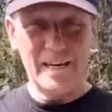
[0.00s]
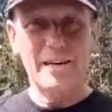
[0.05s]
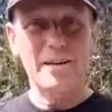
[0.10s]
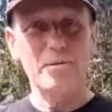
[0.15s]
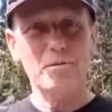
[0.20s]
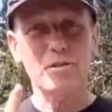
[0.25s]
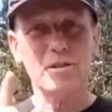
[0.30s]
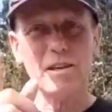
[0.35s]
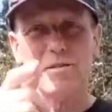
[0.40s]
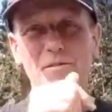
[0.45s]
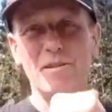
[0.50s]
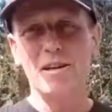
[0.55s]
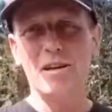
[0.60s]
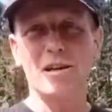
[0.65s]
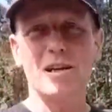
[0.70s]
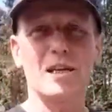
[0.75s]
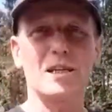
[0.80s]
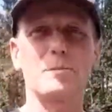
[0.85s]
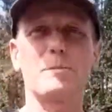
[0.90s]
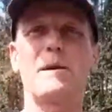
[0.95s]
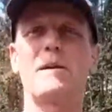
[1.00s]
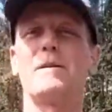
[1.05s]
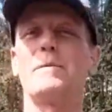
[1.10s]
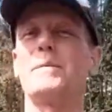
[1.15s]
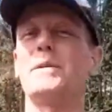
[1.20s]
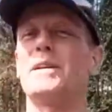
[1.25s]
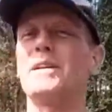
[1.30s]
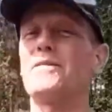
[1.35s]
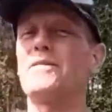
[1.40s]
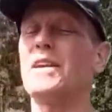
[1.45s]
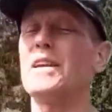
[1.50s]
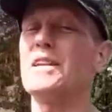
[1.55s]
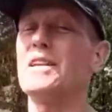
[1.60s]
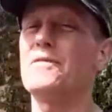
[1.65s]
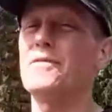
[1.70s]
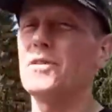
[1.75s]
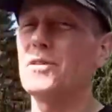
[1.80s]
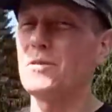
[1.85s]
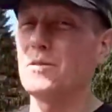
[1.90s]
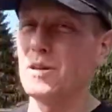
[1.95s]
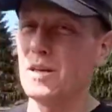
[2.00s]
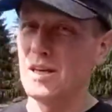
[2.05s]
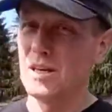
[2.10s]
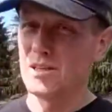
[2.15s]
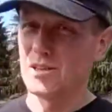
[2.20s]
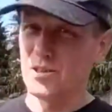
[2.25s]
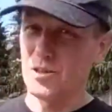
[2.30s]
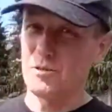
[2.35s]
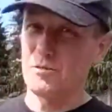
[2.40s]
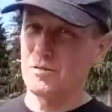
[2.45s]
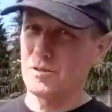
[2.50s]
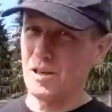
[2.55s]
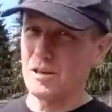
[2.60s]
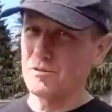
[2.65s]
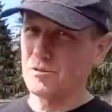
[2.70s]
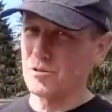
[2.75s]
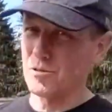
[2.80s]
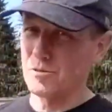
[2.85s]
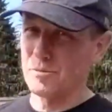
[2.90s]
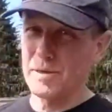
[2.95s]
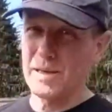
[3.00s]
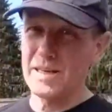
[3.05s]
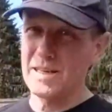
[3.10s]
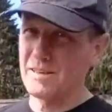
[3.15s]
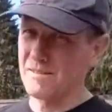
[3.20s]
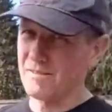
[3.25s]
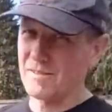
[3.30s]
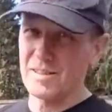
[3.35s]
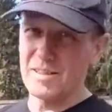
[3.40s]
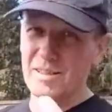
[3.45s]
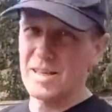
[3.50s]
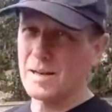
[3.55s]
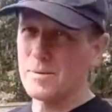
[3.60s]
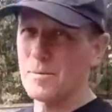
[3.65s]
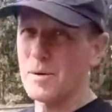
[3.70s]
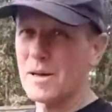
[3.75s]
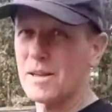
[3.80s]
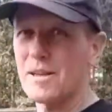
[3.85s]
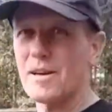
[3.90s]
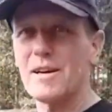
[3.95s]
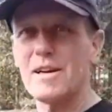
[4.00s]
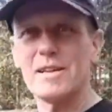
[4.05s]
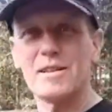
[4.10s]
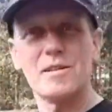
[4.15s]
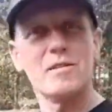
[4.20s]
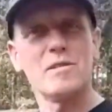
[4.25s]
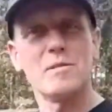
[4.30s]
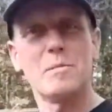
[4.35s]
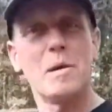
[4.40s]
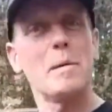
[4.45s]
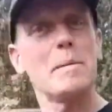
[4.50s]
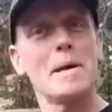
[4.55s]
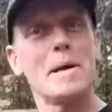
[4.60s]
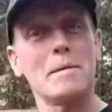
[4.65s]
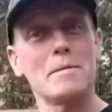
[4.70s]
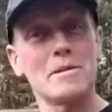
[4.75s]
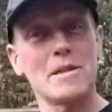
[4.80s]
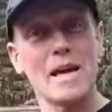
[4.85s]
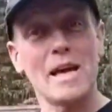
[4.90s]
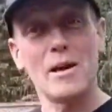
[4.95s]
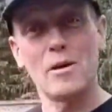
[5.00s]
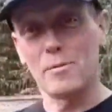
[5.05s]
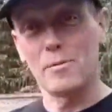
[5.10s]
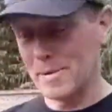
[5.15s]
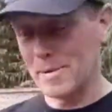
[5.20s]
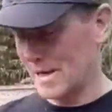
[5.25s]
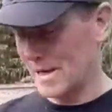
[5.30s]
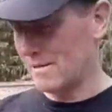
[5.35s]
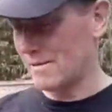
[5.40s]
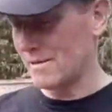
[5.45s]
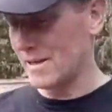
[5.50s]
a little experiment. If any of you do social media in the same way that I do, you might be able to help me out